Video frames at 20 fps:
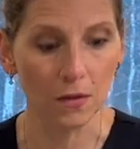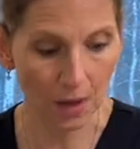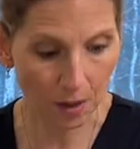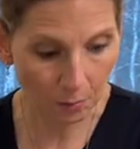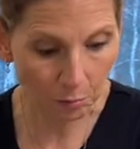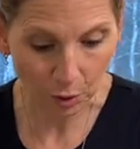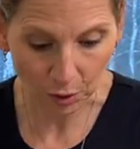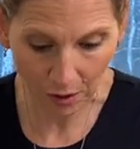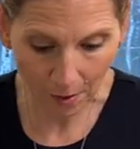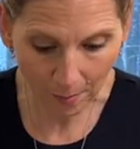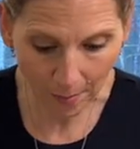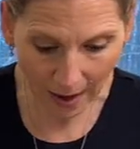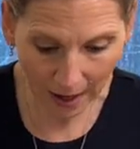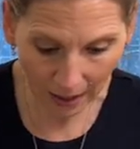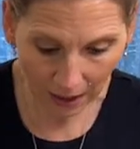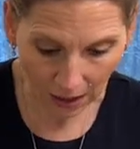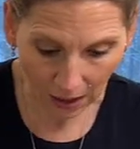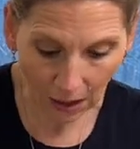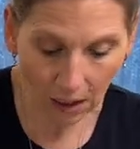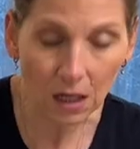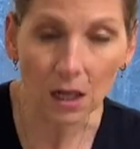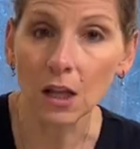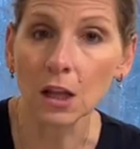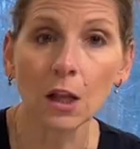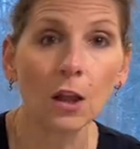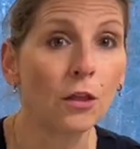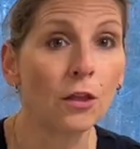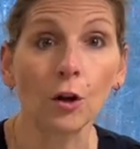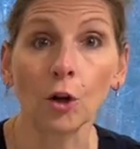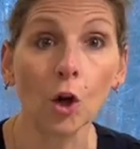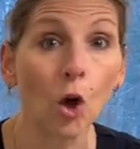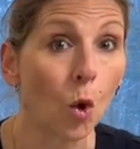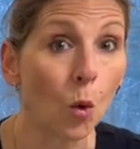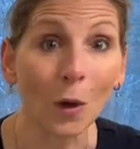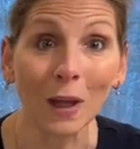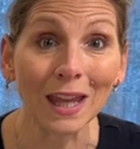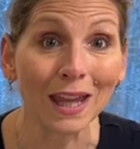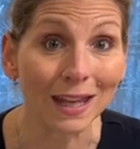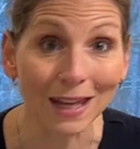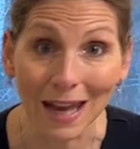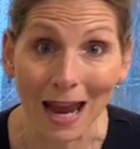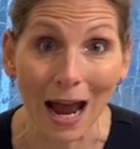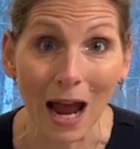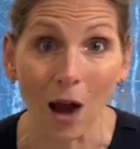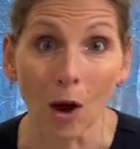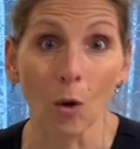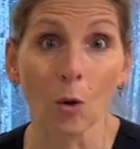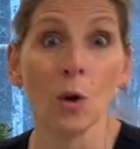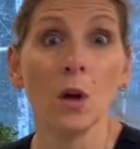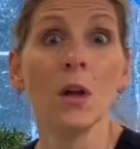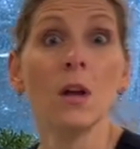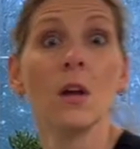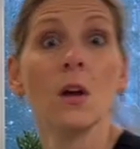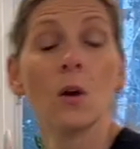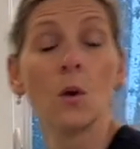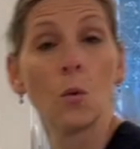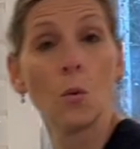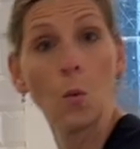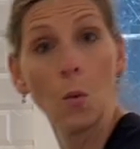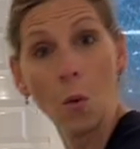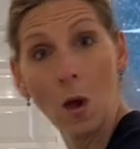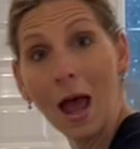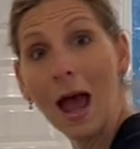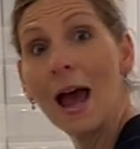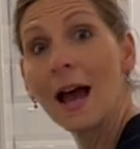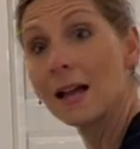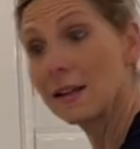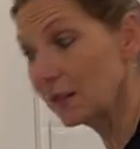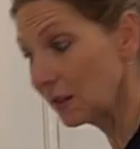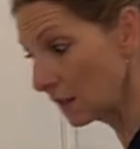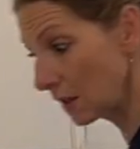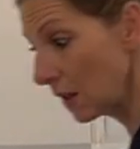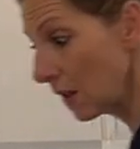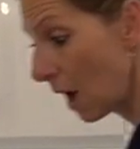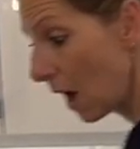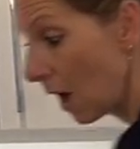put them back in. They're going in now. As the